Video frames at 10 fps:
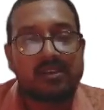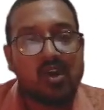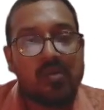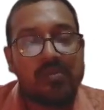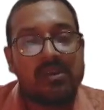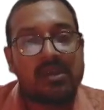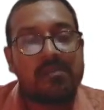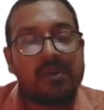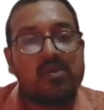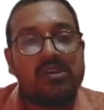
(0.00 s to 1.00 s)

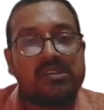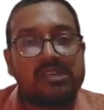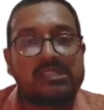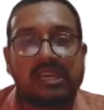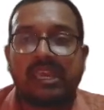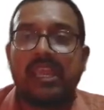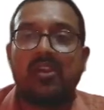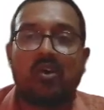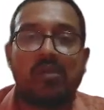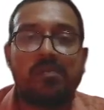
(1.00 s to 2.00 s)
compound interest
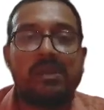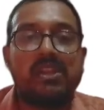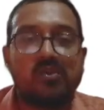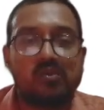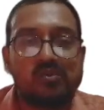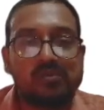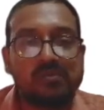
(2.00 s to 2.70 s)
again on P new